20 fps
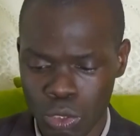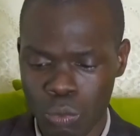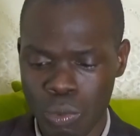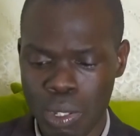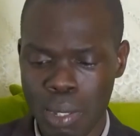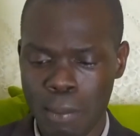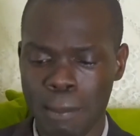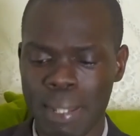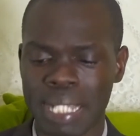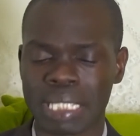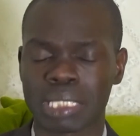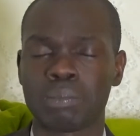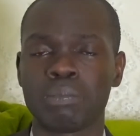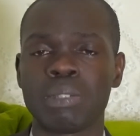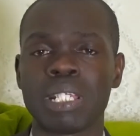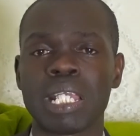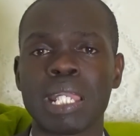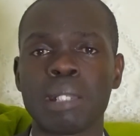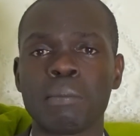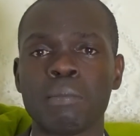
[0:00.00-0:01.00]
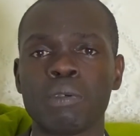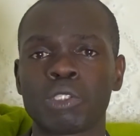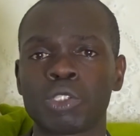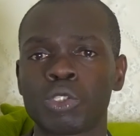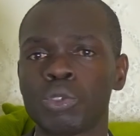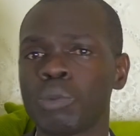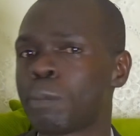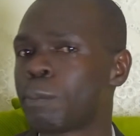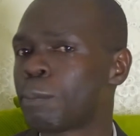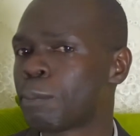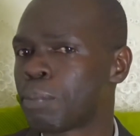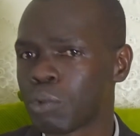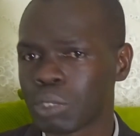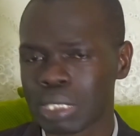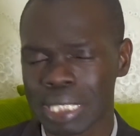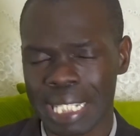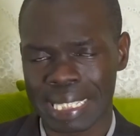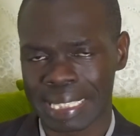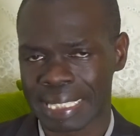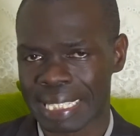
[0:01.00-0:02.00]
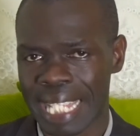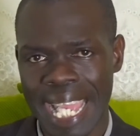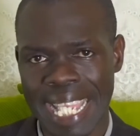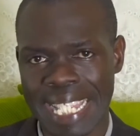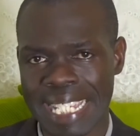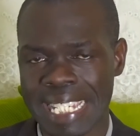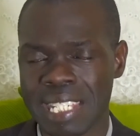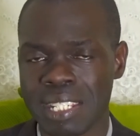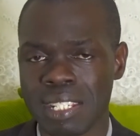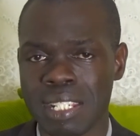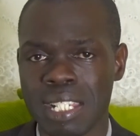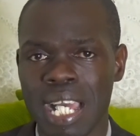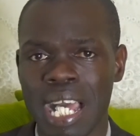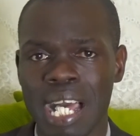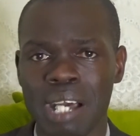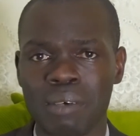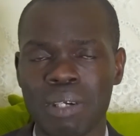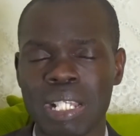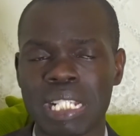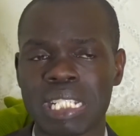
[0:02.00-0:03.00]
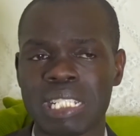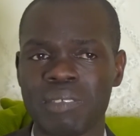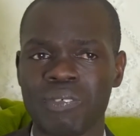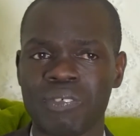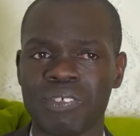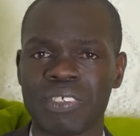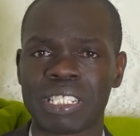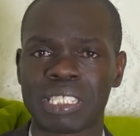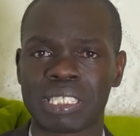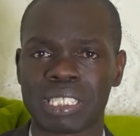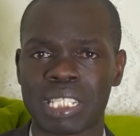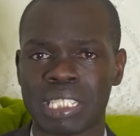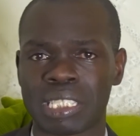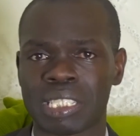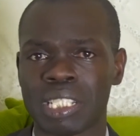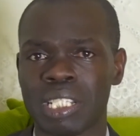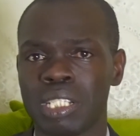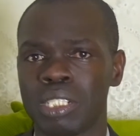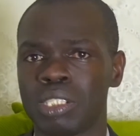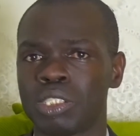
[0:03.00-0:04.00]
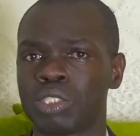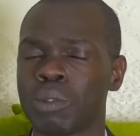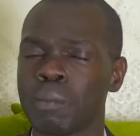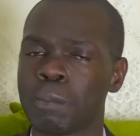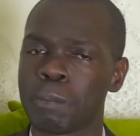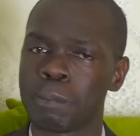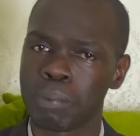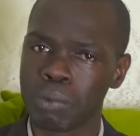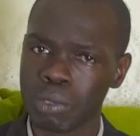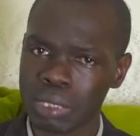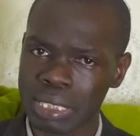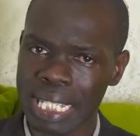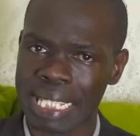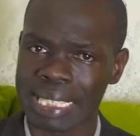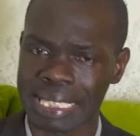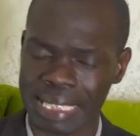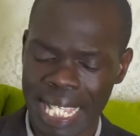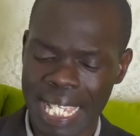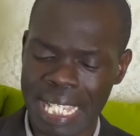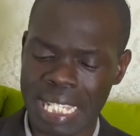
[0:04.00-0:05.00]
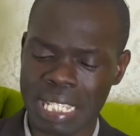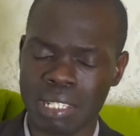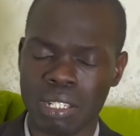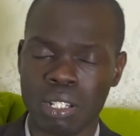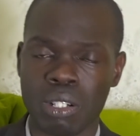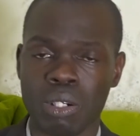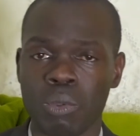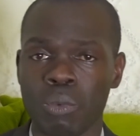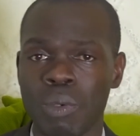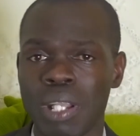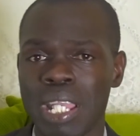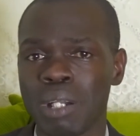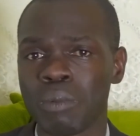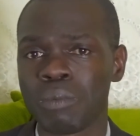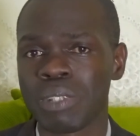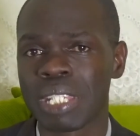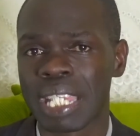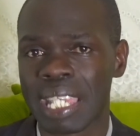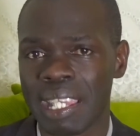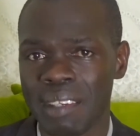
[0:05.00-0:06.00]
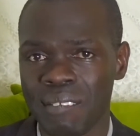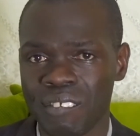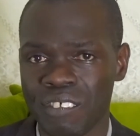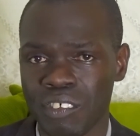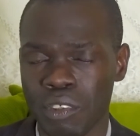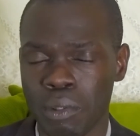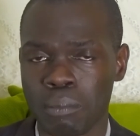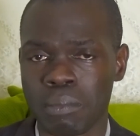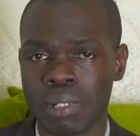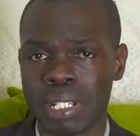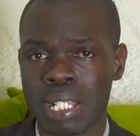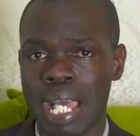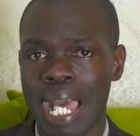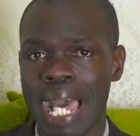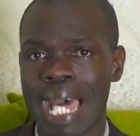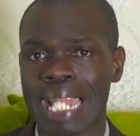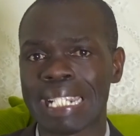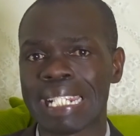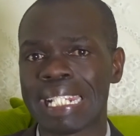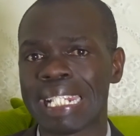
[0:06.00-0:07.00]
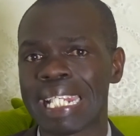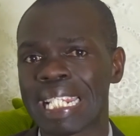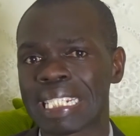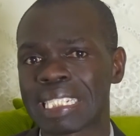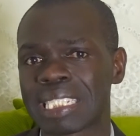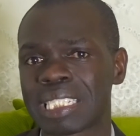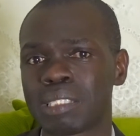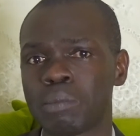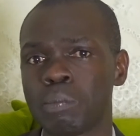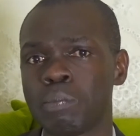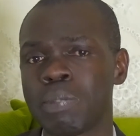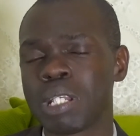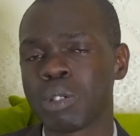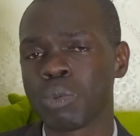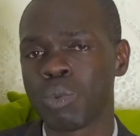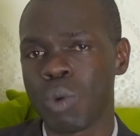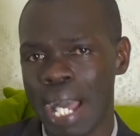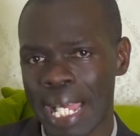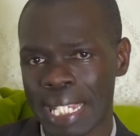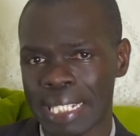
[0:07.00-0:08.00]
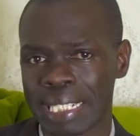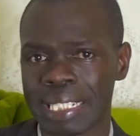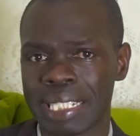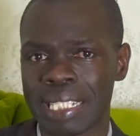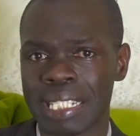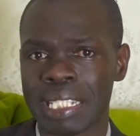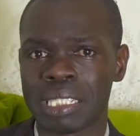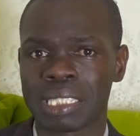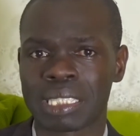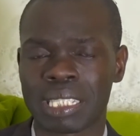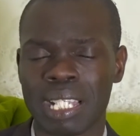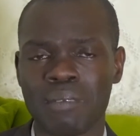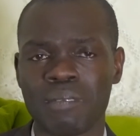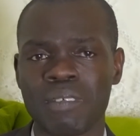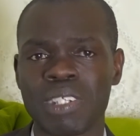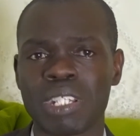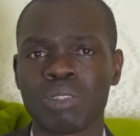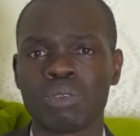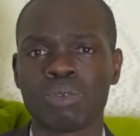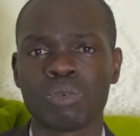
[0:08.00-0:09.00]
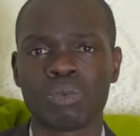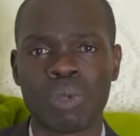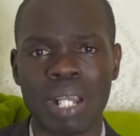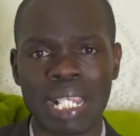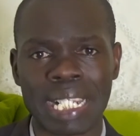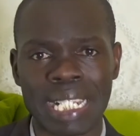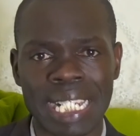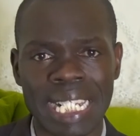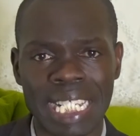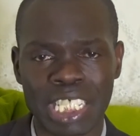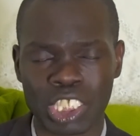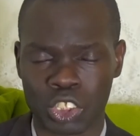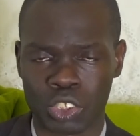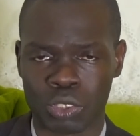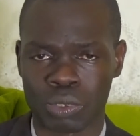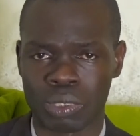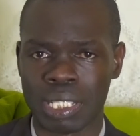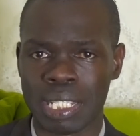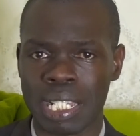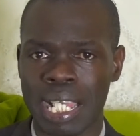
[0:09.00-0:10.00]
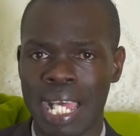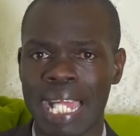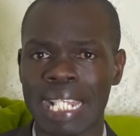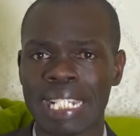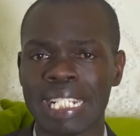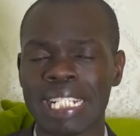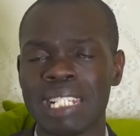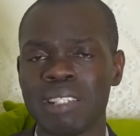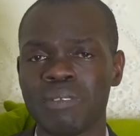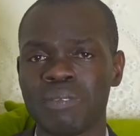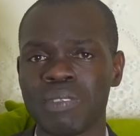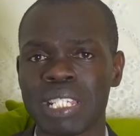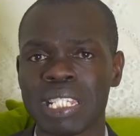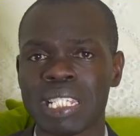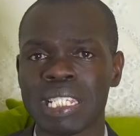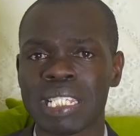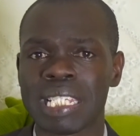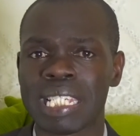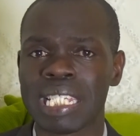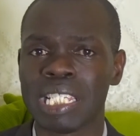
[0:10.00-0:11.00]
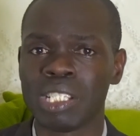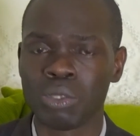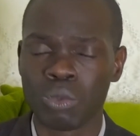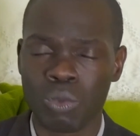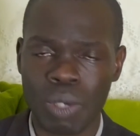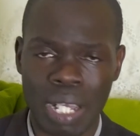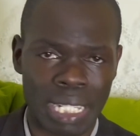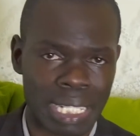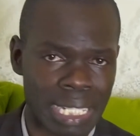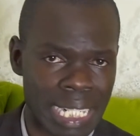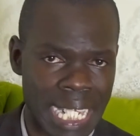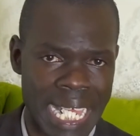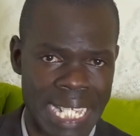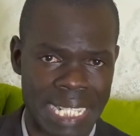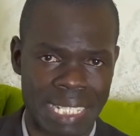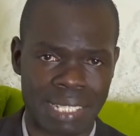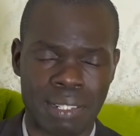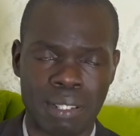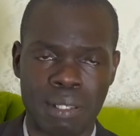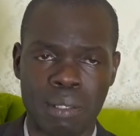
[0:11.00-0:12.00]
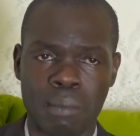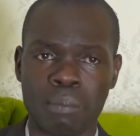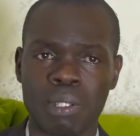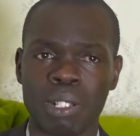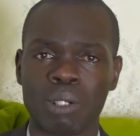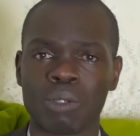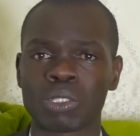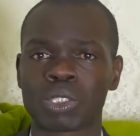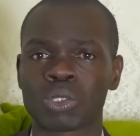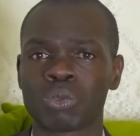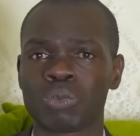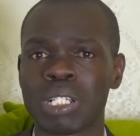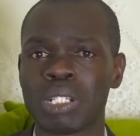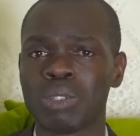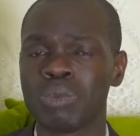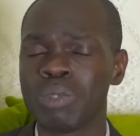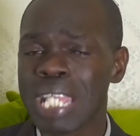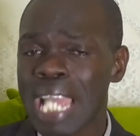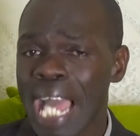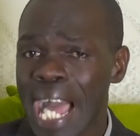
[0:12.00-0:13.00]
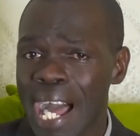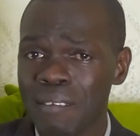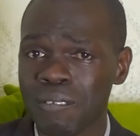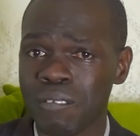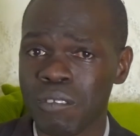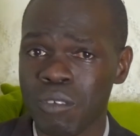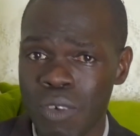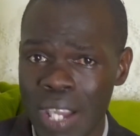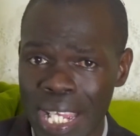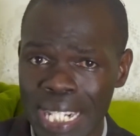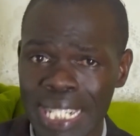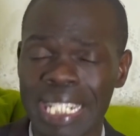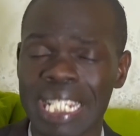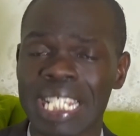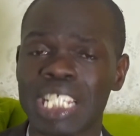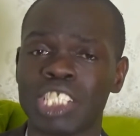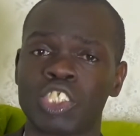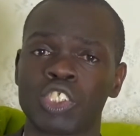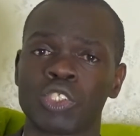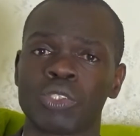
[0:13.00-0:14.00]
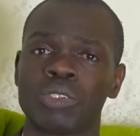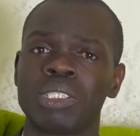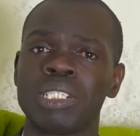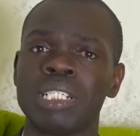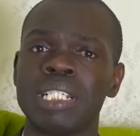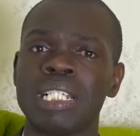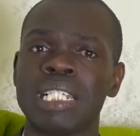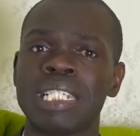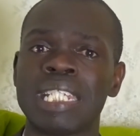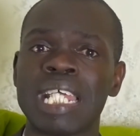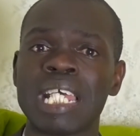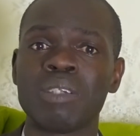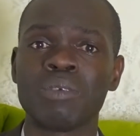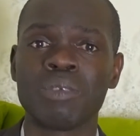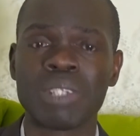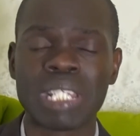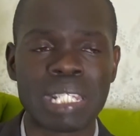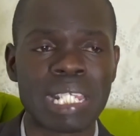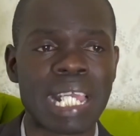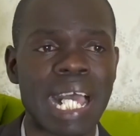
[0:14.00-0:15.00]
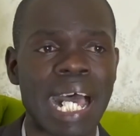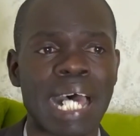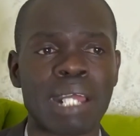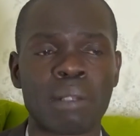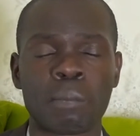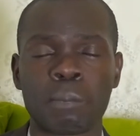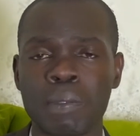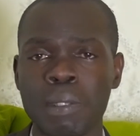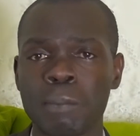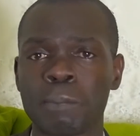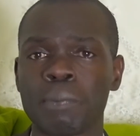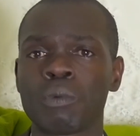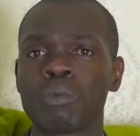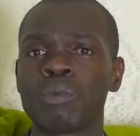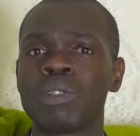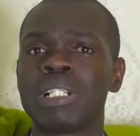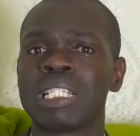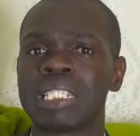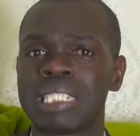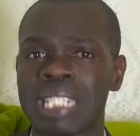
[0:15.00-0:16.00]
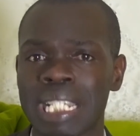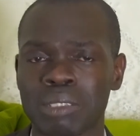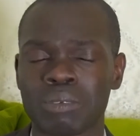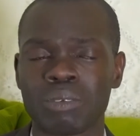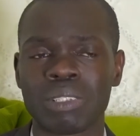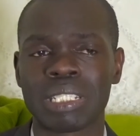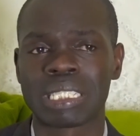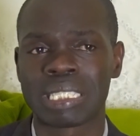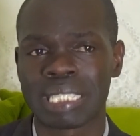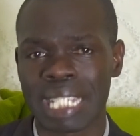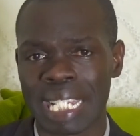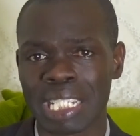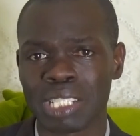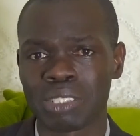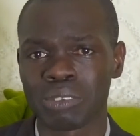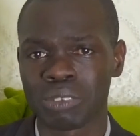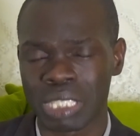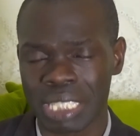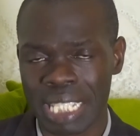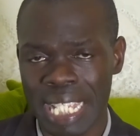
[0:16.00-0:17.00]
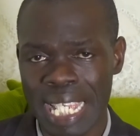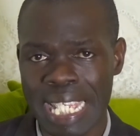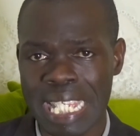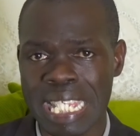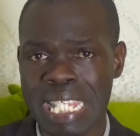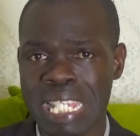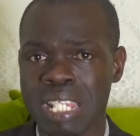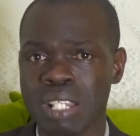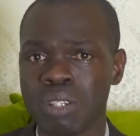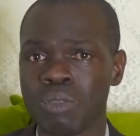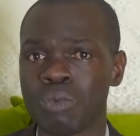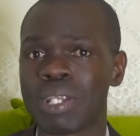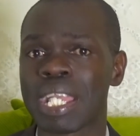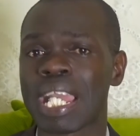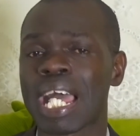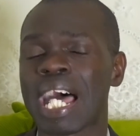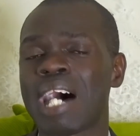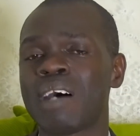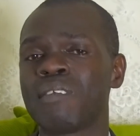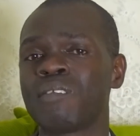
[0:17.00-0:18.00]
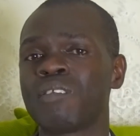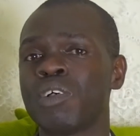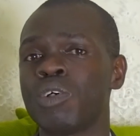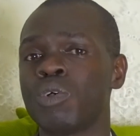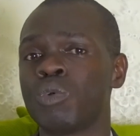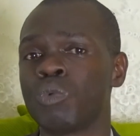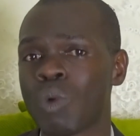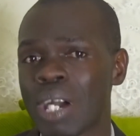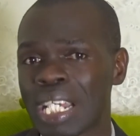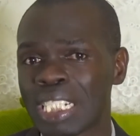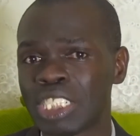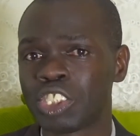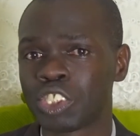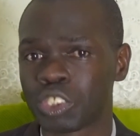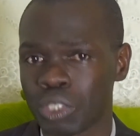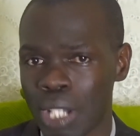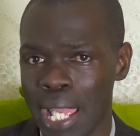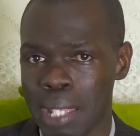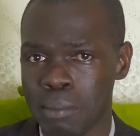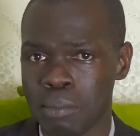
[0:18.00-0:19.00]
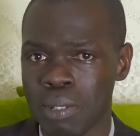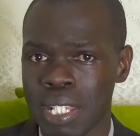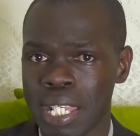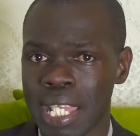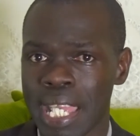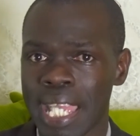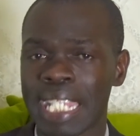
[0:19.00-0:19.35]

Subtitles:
So we must be able to put aside our differences, to put aside where we came from, and let's be one, serving one nation and living in one land. Because when we have one nation, then we are people that will stand to say we have one tribe.